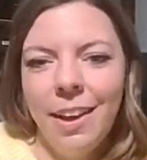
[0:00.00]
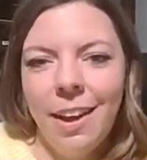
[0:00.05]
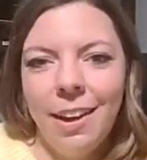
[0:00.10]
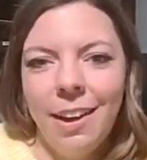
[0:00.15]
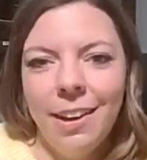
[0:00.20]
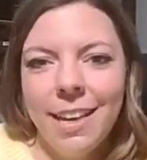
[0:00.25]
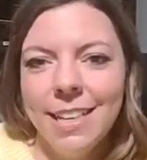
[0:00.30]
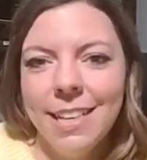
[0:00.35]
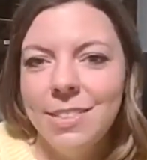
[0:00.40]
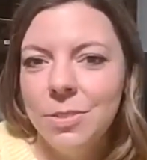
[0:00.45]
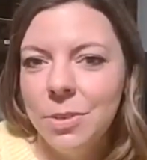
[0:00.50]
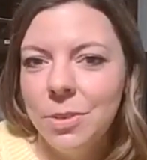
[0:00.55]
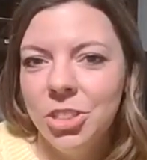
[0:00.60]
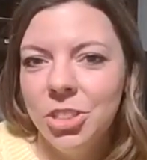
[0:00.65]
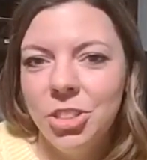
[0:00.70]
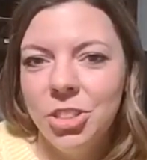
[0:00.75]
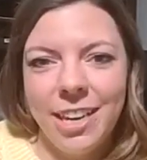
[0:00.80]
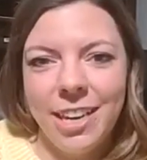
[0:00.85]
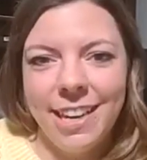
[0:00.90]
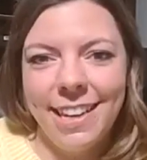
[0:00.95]
Our kids were
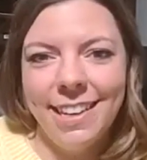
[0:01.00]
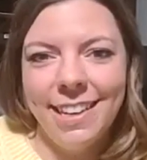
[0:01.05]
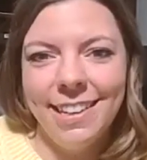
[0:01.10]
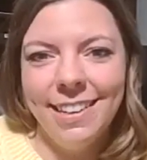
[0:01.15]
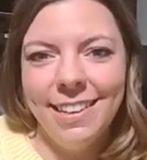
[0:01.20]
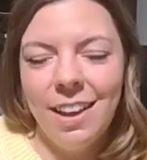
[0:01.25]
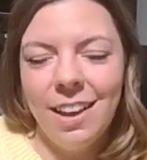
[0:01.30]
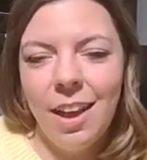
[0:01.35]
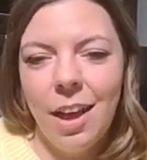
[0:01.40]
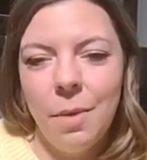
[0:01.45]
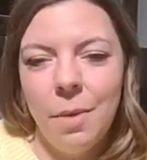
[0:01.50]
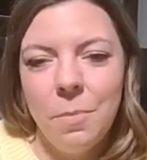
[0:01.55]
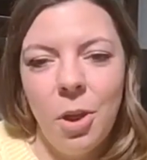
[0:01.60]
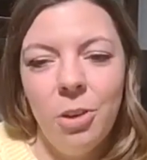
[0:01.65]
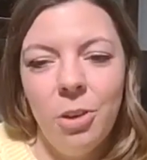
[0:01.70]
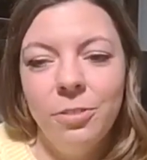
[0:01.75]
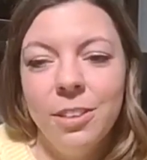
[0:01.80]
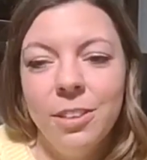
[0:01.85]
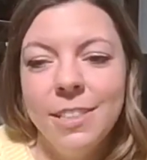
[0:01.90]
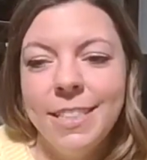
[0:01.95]
treated
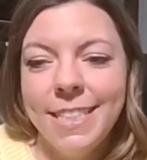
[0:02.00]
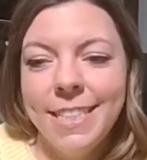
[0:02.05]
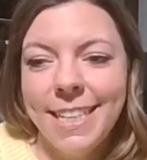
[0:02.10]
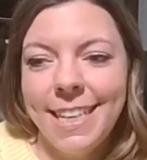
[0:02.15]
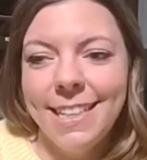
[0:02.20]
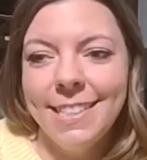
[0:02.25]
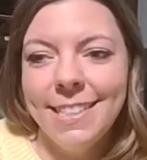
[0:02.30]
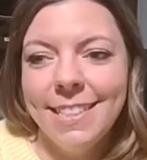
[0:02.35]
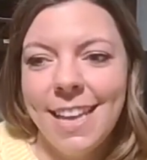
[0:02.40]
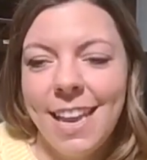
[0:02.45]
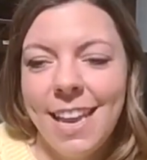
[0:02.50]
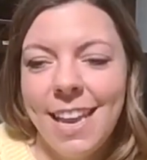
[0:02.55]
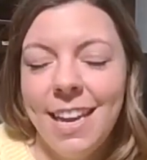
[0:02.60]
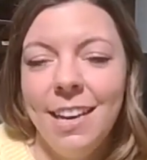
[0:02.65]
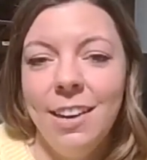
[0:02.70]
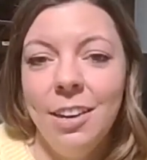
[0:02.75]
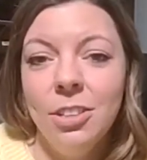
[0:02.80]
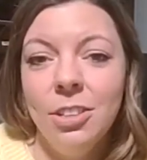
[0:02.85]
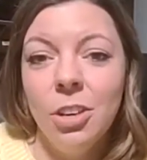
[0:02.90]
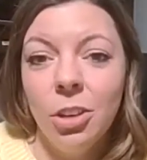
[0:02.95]
overseas in
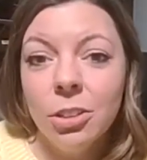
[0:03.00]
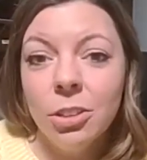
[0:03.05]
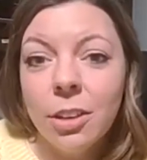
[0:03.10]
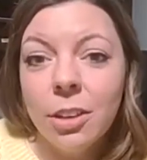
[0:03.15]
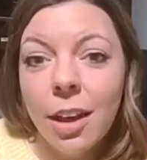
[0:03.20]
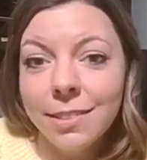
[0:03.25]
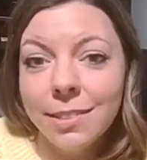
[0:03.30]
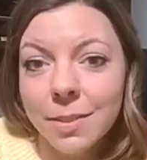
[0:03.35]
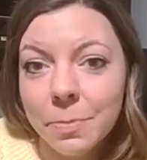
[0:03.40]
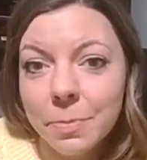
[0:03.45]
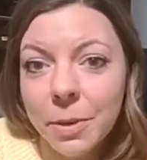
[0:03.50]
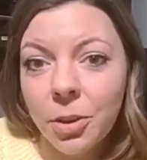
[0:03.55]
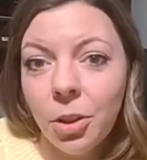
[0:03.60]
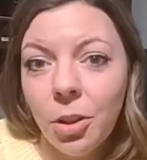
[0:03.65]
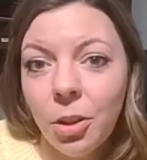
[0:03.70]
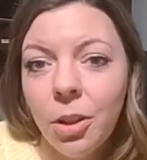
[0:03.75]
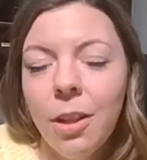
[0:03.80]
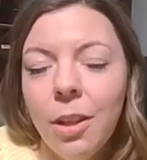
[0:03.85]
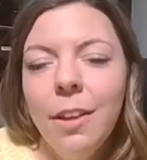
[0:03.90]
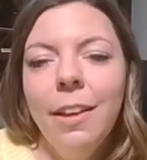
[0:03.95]
an adult
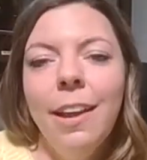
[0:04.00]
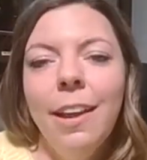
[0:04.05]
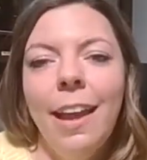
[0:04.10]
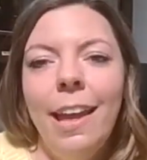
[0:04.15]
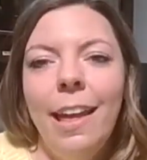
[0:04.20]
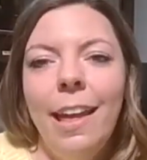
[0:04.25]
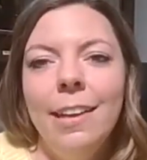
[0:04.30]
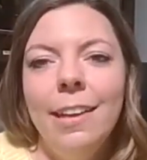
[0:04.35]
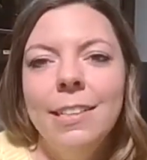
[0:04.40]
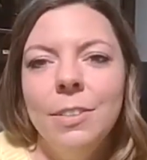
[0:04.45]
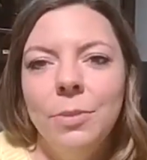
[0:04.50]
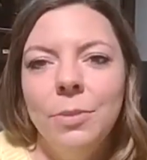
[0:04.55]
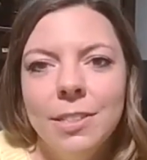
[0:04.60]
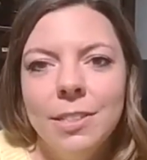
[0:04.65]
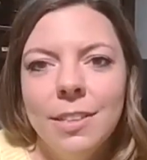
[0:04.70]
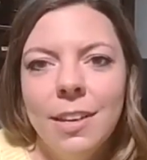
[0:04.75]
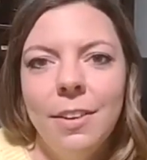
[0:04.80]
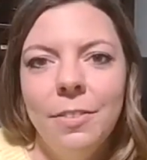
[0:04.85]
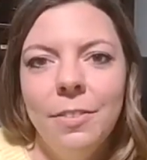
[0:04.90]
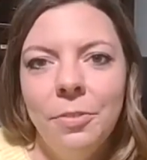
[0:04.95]
hospital, and it
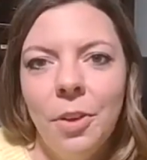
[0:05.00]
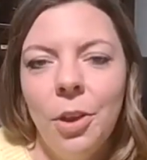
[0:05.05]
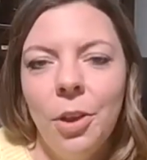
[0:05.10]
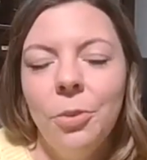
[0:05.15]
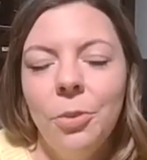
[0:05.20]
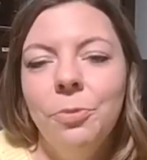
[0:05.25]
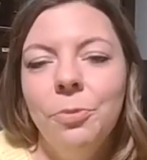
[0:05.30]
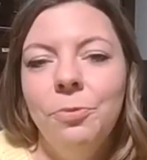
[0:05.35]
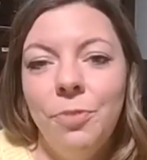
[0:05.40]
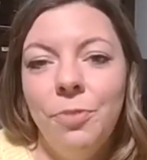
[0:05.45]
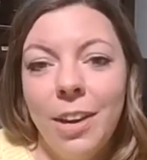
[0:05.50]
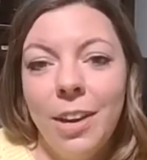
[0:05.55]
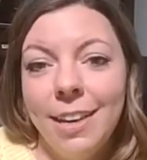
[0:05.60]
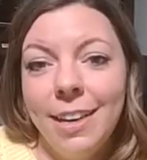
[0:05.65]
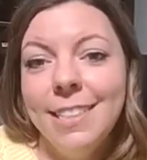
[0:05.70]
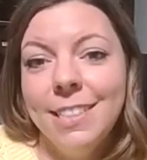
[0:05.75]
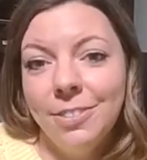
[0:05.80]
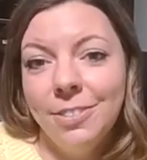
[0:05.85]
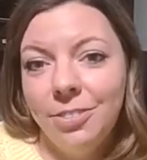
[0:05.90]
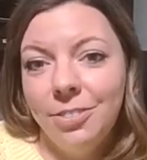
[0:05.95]
was a
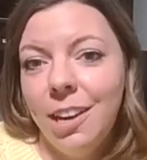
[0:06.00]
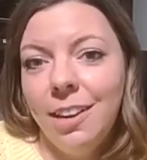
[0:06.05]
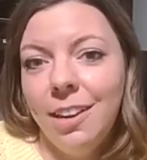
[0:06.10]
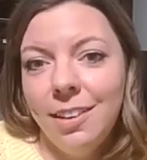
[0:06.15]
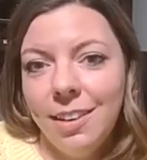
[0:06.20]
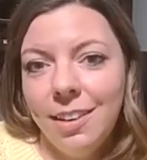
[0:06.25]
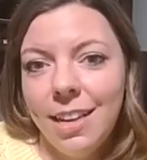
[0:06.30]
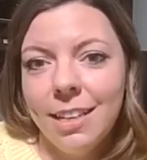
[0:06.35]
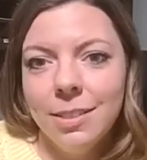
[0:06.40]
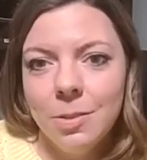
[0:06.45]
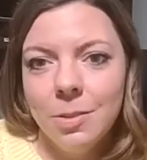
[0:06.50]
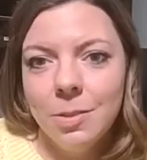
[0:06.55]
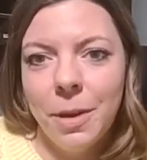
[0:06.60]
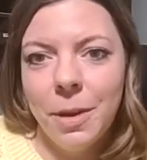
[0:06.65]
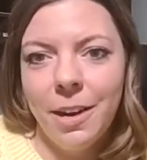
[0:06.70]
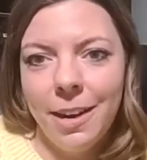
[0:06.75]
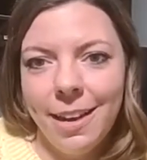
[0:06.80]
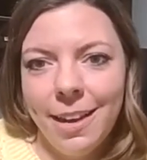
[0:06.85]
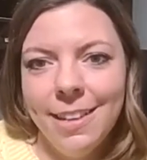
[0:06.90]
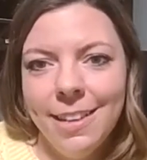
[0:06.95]
very different
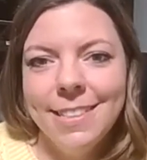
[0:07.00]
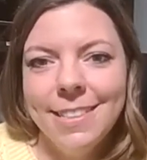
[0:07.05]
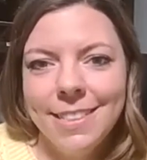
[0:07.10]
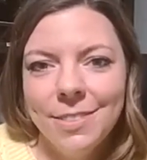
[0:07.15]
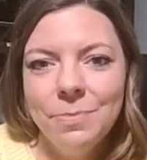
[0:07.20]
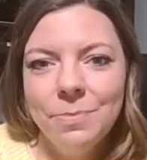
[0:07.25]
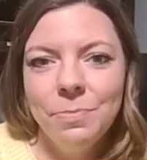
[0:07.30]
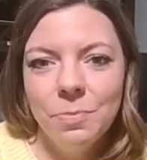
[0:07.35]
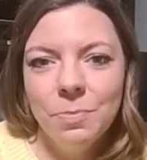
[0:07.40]
experience.